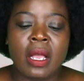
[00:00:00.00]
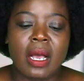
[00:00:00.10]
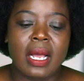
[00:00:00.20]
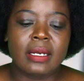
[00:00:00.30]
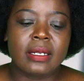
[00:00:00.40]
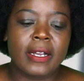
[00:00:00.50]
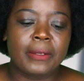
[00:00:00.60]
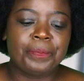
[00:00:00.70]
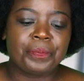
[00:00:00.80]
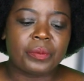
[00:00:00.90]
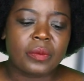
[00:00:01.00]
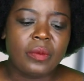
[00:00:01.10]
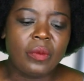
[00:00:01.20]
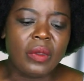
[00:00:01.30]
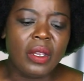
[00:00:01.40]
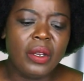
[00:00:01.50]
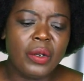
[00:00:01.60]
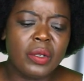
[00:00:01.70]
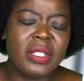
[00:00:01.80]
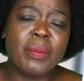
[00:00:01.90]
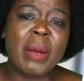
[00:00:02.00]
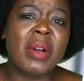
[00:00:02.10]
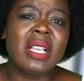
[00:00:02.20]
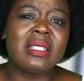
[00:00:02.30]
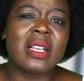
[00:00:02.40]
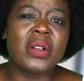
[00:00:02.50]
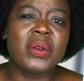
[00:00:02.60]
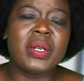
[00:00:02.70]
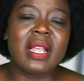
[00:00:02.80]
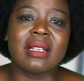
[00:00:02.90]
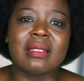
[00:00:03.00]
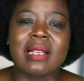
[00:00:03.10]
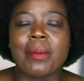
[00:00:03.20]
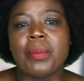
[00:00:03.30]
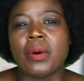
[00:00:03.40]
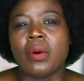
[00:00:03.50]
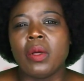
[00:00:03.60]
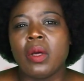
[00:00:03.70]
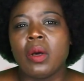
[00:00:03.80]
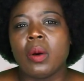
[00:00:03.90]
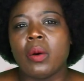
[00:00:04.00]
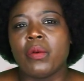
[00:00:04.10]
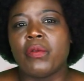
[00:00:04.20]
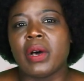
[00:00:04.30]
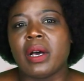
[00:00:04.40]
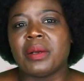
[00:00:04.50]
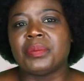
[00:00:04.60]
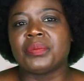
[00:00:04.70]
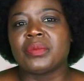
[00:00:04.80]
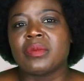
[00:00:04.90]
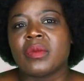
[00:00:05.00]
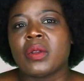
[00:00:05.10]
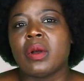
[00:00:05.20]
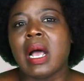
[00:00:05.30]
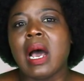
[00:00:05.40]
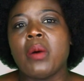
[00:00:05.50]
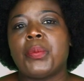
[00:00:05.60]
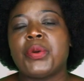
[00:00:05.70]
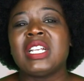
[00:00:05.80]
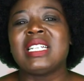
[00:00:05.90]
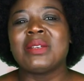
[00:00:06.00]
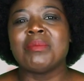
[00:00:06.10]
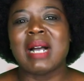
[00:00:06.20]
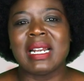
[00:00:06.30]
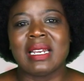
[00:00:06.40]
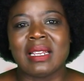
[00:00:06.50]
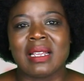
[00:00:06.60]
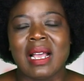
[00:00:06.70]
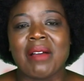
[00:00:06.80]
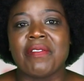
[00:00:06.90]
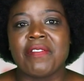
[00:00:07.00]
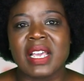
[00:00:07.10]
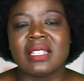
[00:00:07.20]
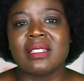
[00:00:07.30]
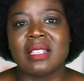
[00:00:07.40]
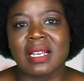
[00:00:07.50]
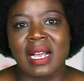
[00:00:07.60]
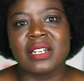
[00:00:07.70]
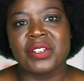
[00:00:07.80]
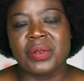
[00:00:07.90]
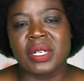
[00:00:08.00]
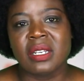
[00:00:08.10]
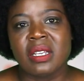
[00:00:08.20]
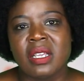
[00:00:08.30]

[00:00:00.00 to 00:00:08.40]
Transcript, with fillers: And um, you know, Zimbabwe is a good example of um, how printing money affects the country.